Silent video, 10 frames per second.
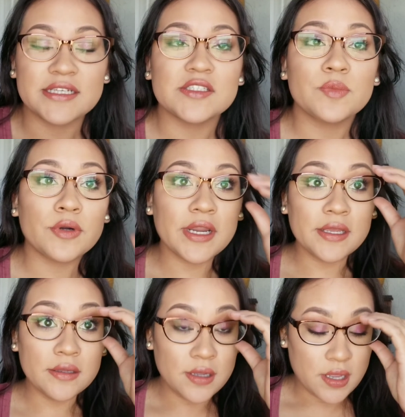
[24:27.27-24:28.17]

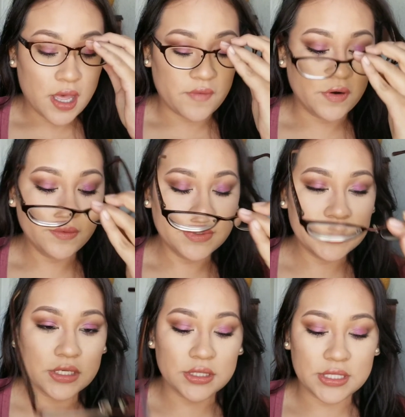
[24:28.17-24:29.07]
spray. I've heard
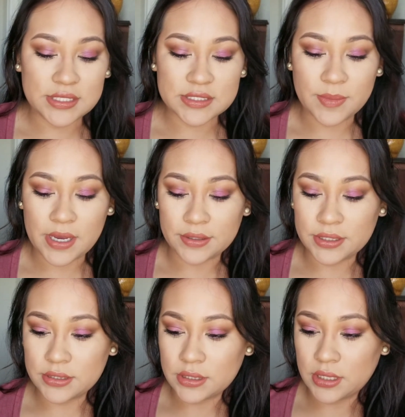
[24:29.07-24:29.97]
really good things about
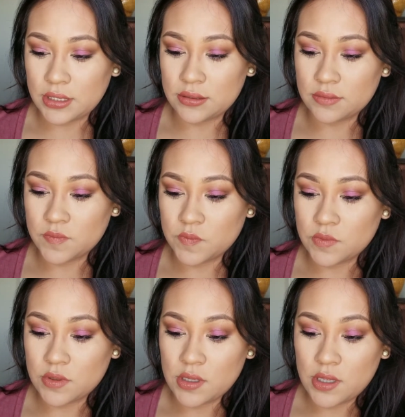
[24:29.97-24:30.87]
it, and
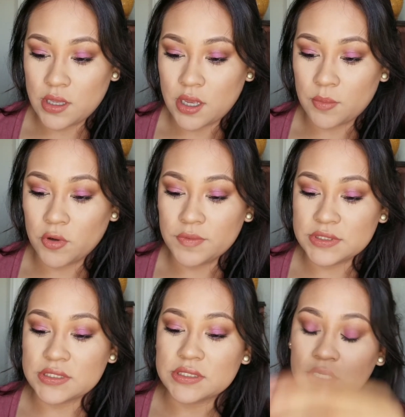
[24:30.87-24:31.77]
I'm always
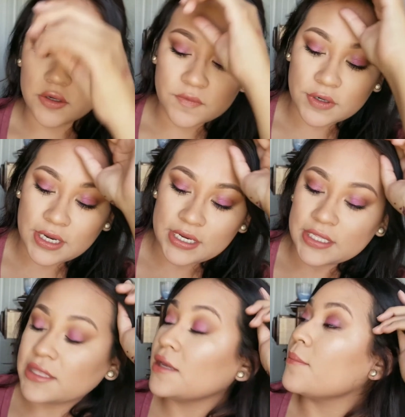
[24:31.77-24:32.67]
a sucker for
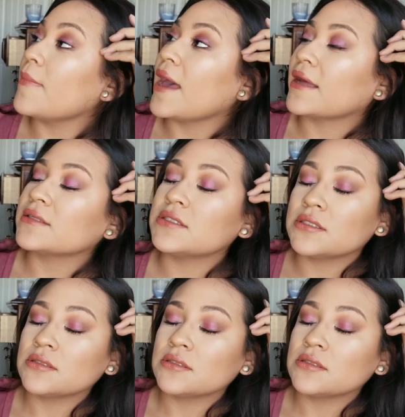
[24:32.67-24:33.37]
anything matte.